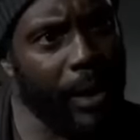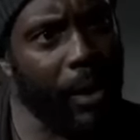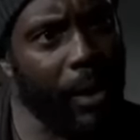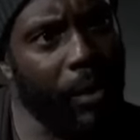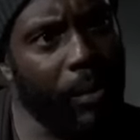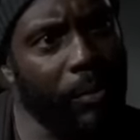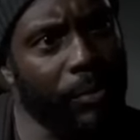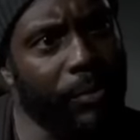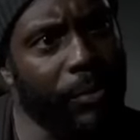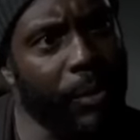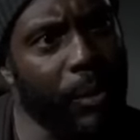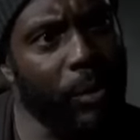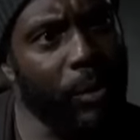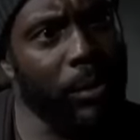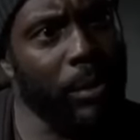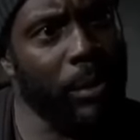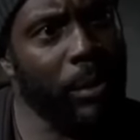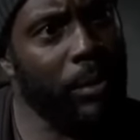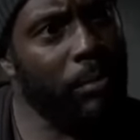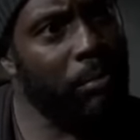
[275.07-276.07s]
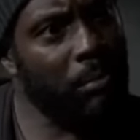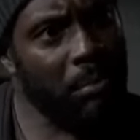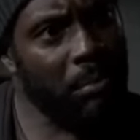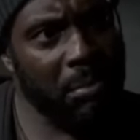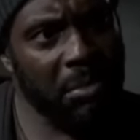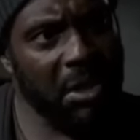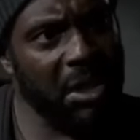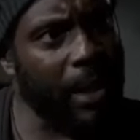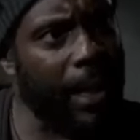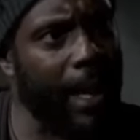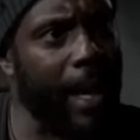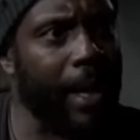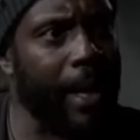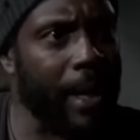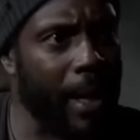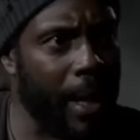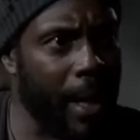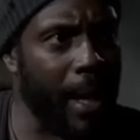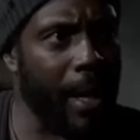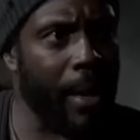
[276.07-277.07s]
and get our own food, stay
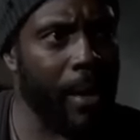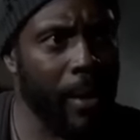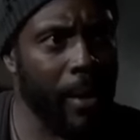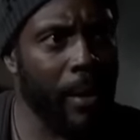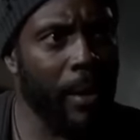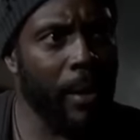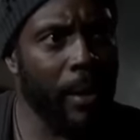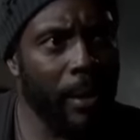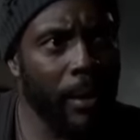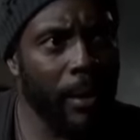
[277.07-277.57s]
out of your hair.